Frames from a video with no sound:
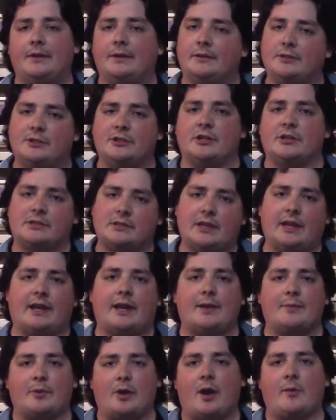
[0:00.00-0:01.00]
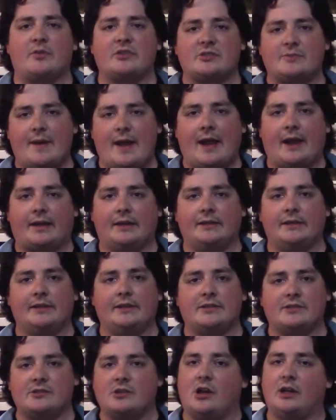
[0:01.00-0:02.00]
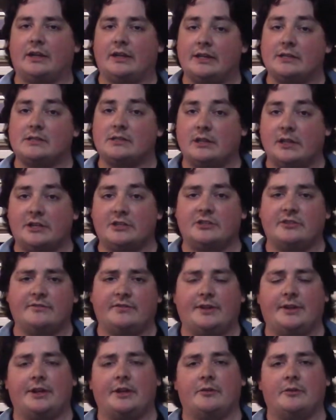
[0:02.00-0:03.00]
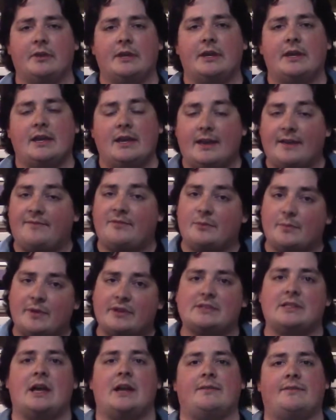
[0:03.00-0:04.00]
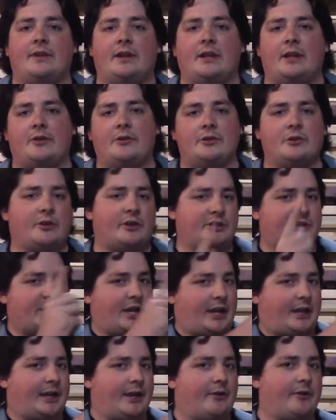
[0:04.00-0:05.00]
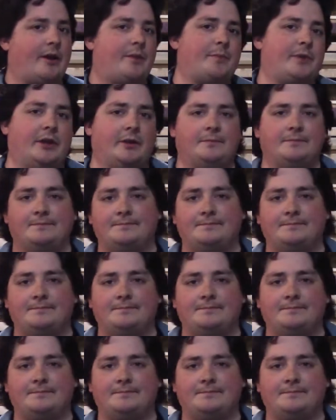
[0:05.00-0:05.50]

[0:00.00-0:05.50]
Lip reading: just like I promised back in the installing insulation video. If you missed that video, you can check it out up here.